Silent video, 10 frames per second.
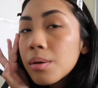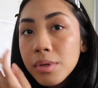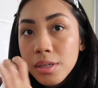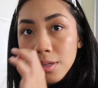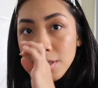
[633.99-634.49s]

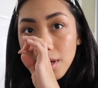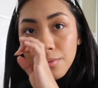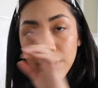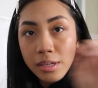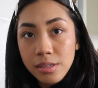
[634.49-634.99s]
because
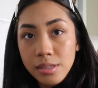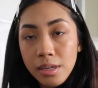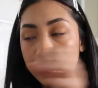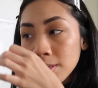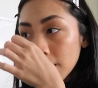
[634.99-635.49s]
I feel like the
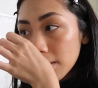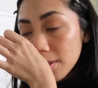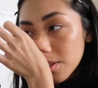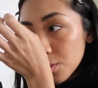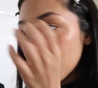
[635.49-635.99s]
sun is
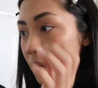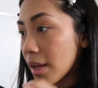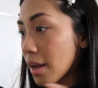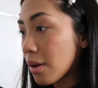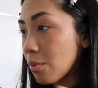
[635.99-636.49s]
setting soon
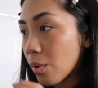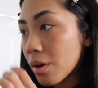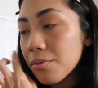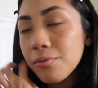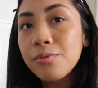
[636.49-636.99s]
and I
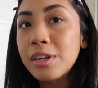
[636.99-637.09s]
want to